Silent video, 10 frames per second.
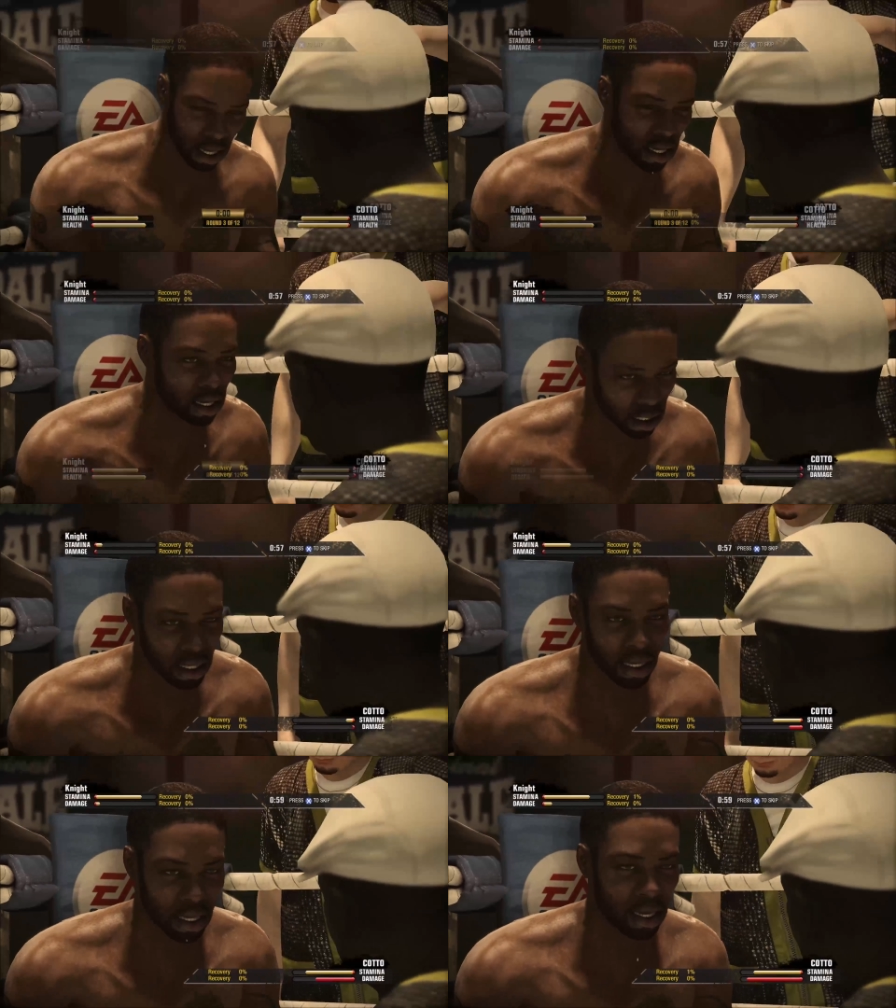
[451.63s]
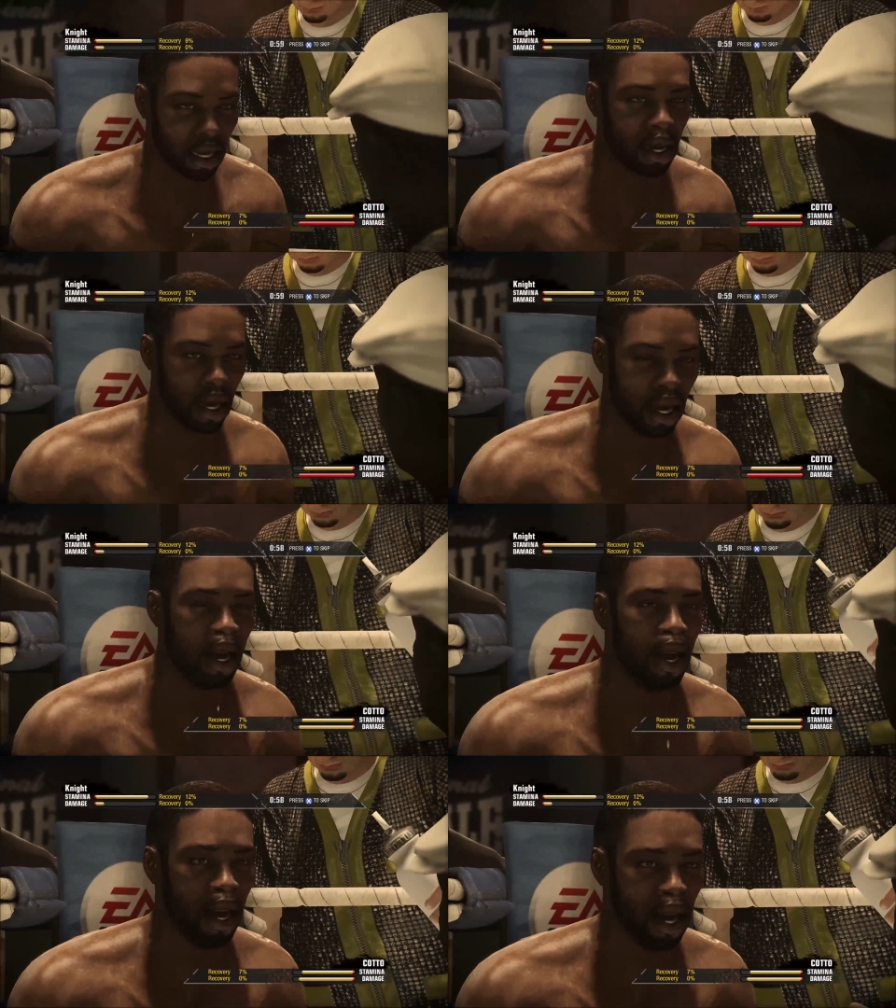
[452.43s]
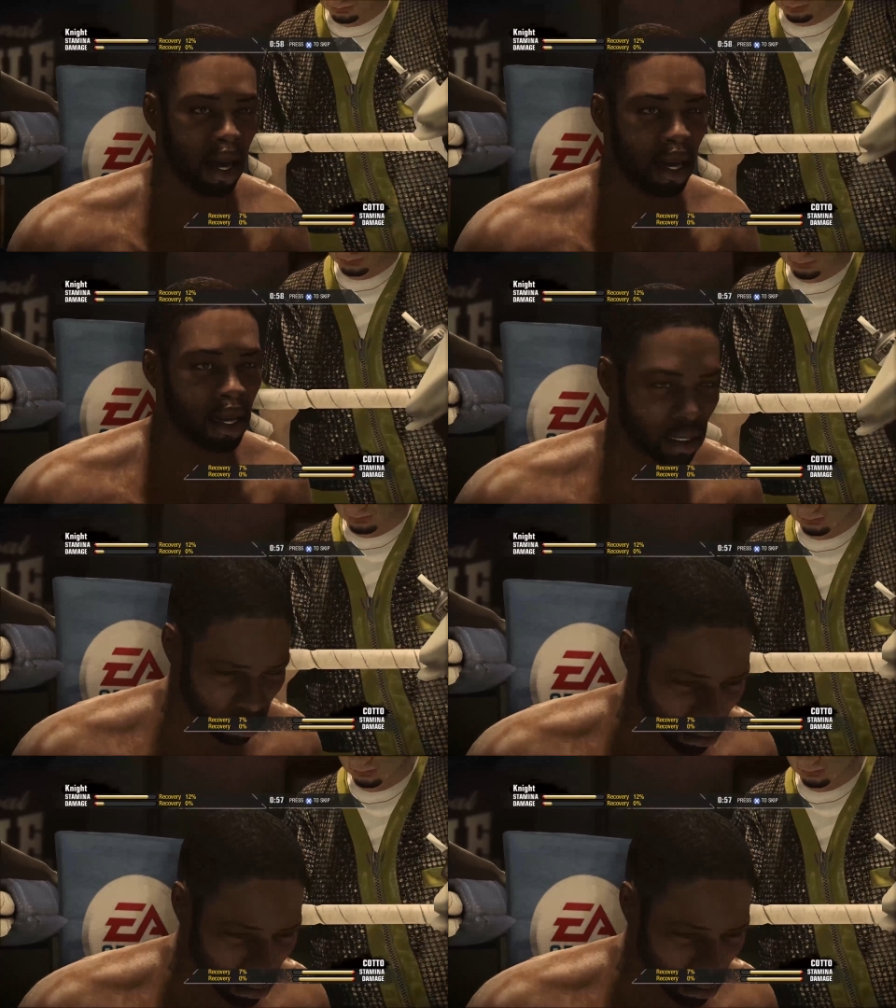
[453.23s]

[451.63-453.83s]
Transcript: And that's the end of round three.